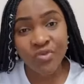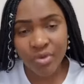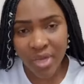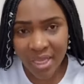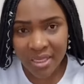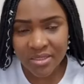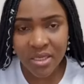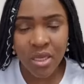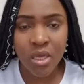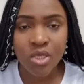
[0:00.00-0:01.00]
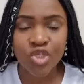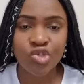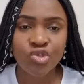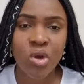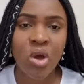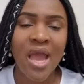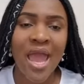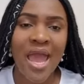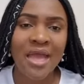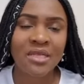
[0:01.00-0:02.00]
raise strong
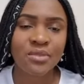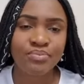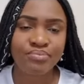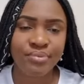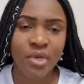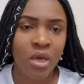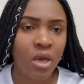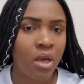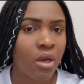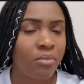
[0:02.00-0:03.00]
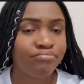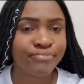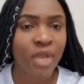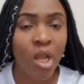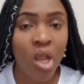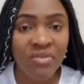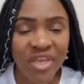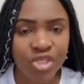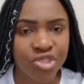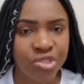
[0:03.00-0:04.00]
and
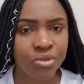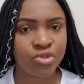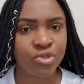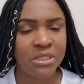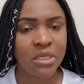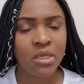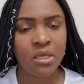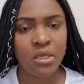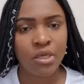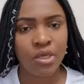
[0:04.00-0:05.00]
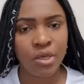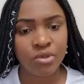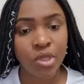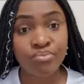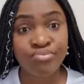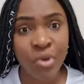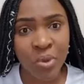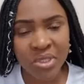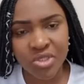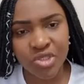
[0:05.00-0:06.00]
loving children, you know, not
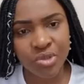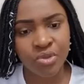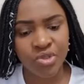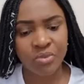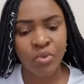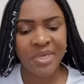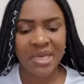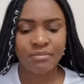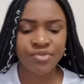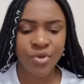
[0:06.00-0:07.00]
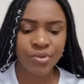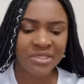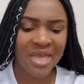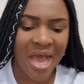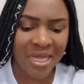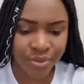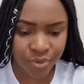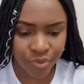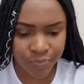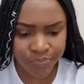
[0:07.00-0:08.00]
broken children who become broken
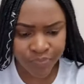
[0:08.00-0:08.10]
adults.